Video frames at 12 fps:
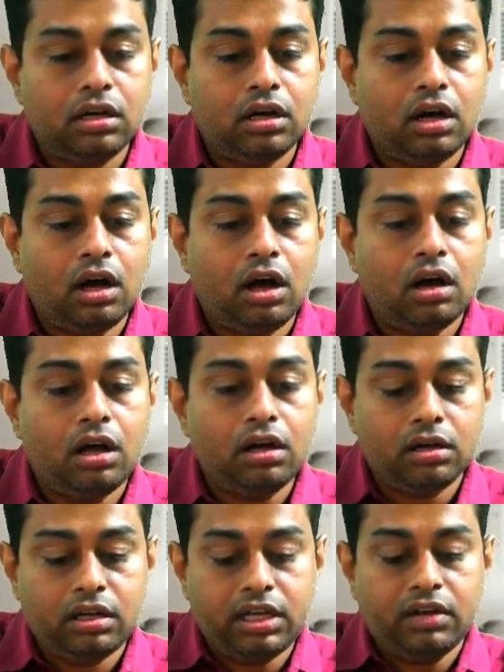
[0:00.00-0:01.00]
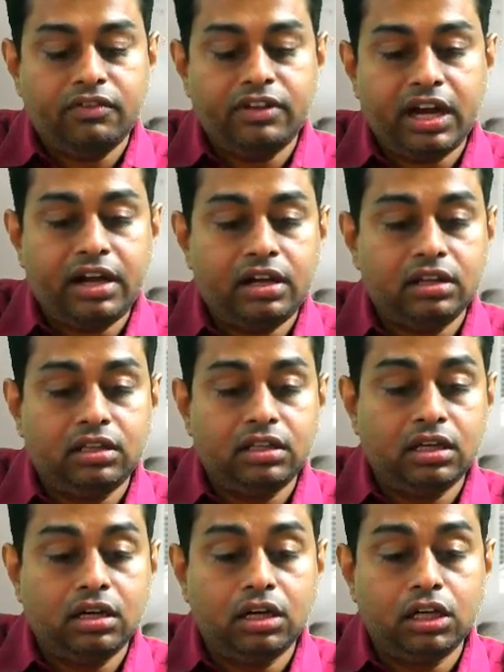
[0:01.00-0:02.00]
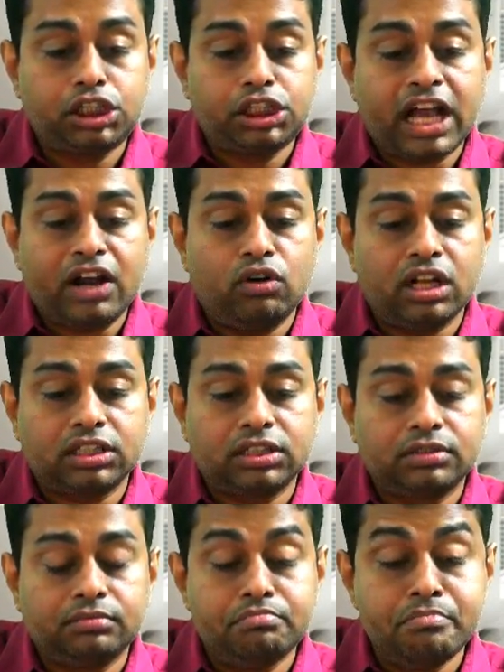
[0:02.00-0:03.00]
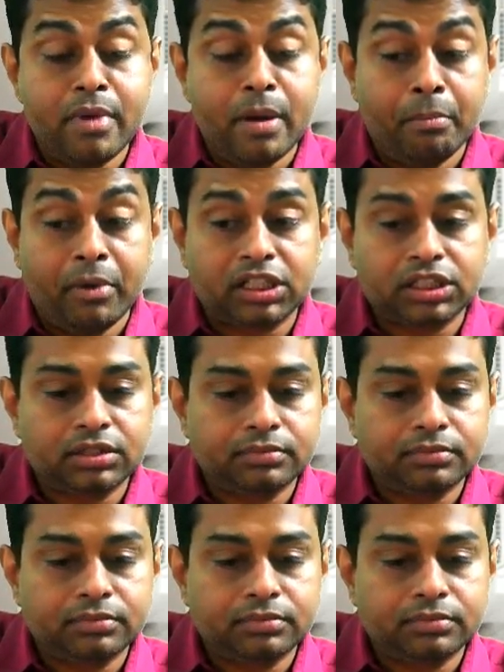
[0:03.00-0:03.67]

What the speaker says: Or here we write the shareholders, members.